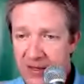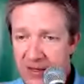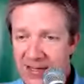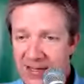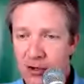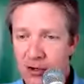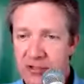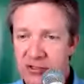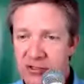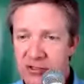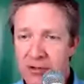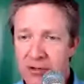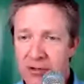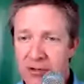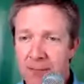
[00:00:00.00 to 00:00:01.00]
question
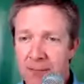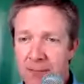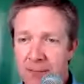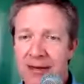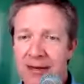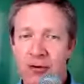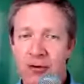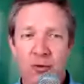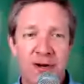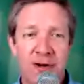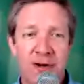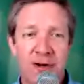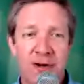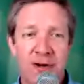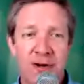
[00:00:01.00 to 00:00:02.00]
directed at me or at
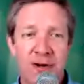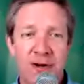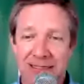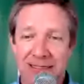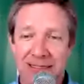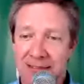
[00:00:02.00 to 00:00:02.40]
Alan?